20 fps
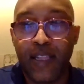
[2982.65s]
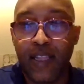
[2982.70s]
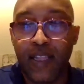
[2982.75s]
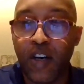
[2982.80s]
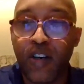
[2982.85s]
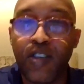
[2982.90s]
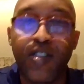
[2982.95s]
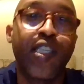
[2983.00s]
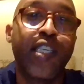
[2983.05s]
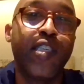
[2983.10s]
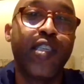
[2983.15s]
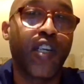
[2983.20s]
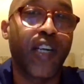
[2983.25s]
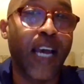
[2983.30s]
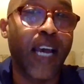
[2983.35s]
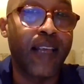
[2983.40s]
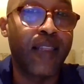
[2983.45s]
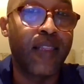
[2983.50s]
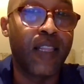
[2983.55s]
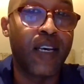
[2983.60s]
Those teachers
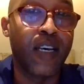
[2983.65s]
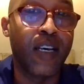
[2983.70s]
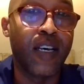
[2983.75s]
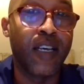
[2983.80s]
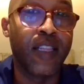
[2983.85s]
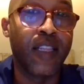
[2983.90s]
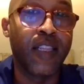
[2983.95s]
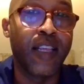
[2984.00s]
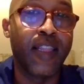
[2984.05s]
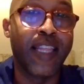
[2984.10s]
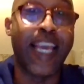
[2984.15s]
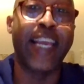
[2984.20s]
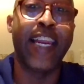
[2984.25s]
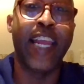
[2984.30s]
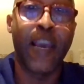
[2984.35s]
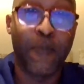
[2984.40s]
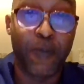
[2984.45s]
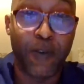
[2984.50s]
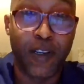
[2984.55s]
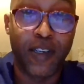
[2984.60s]
had the
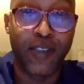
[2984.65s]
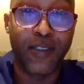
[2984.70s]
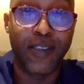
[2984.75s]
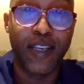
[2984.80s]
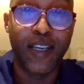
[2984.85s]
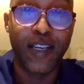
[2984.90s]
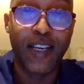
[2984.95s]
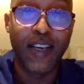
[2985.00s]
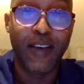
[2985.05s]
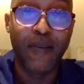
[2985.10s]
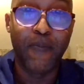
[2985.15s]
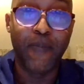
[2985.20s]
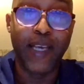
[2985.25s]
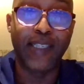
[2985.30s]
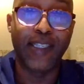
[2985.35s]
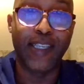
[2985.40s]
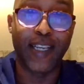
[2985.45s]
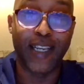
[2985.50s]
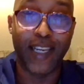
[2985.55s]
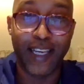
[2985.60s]
enablers,
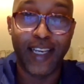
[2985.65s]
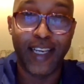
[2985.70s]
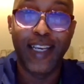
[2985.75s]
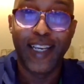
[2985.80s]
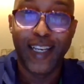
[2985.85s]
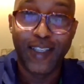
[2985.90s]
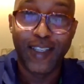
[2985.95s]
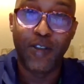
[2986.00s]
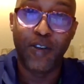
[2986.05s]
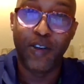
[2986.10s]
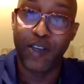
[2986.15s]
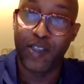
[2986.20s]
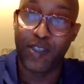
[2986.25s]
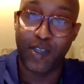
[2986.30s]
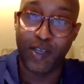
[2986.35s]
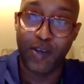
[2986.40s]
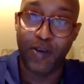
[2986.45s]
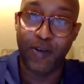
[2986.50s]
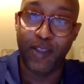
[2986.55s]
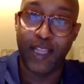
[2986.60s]
basically, to
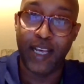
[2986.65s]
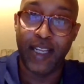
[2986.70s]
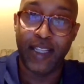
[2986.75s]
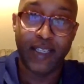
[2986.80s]
execute that.